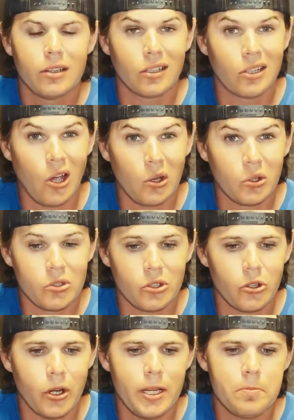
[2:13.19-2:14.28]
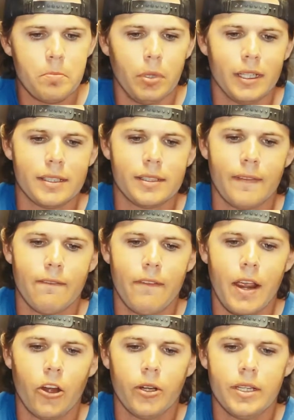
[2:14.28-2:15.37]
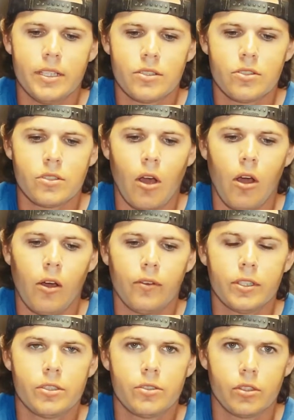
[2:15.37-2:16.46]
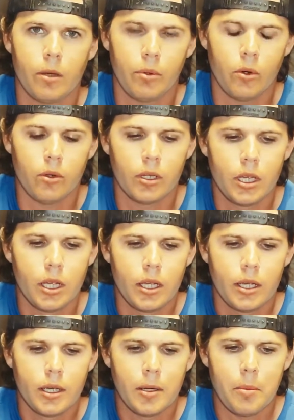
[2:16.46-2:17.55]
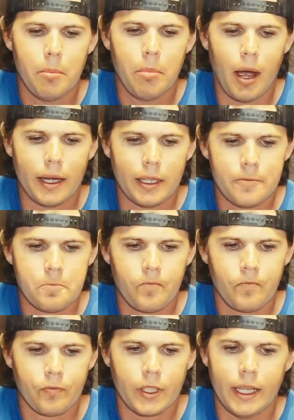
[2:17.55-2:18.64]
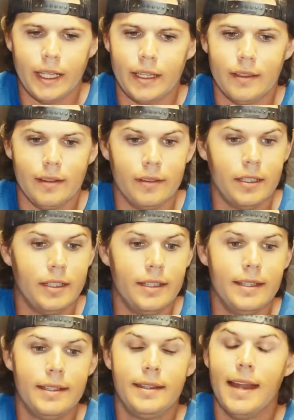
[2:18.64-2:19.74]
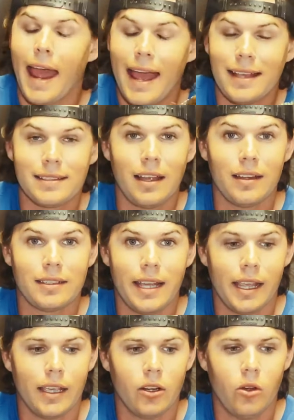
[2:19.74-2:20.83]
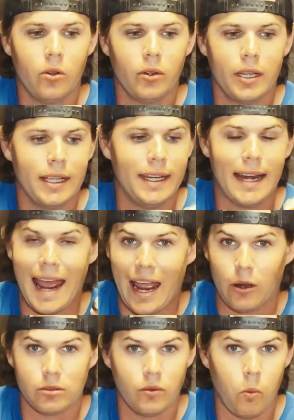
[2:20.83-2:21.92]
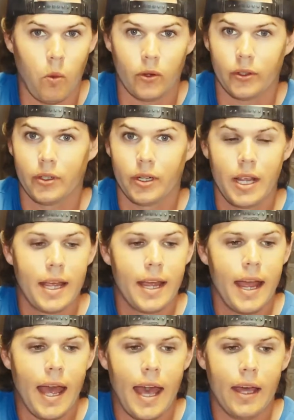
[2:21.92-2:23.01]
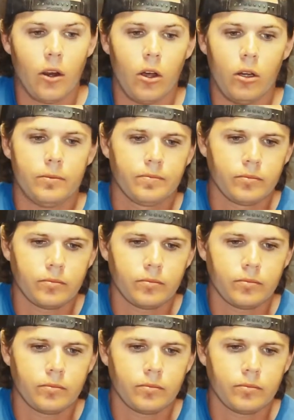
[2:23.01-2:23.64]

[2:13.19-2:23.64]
The colors are great, but it is a very soft, supple body. It has not taken on an ounce of water at all.